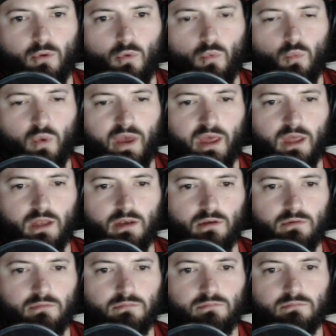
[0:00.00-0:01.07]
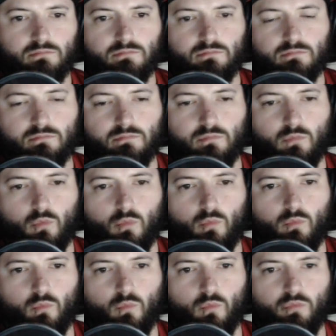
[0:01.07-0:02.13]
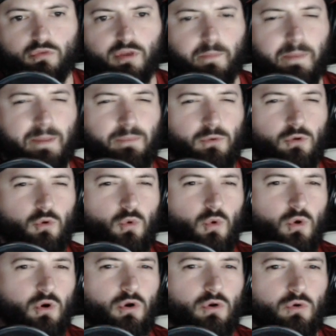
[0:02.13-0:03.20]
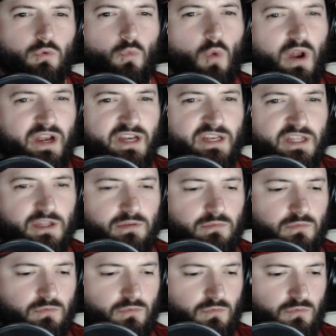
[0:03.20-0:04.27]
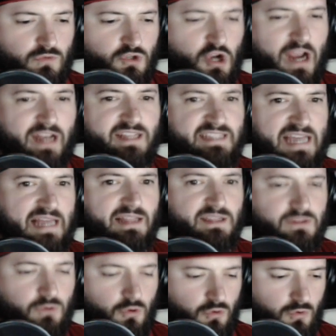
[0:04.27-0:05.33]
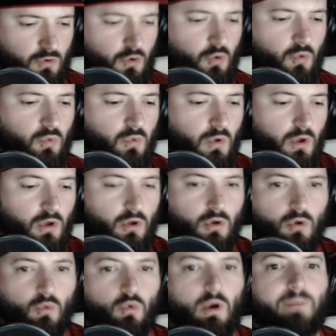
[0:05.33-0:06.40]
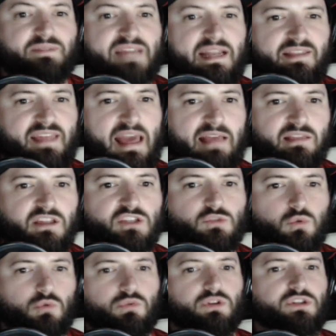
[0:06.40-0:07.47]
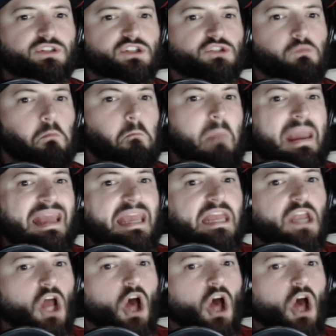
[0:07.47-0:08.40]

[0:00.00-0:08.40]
When the people who were wanting to try to silence, who were upset at the athletes, were really just making